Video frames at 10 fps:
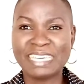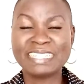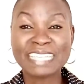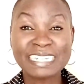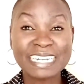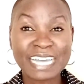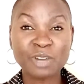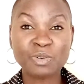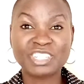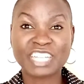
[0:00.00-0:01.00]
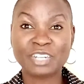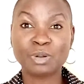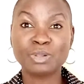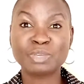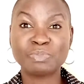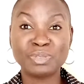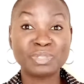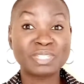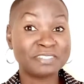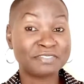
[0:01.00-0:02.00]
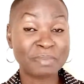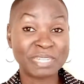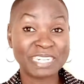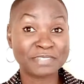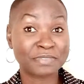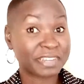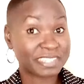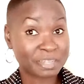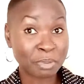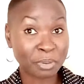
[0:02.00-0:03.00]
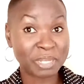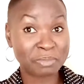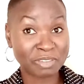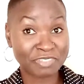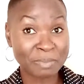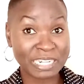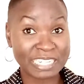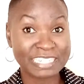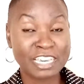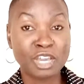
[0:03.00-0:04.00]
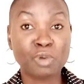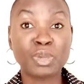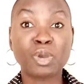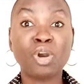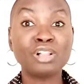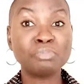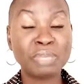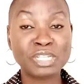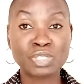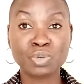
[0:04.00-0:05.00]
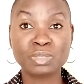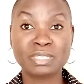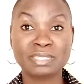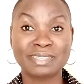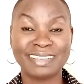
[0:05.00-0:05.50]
Insider language can also be used in families. For example, in my family, we call meat sauce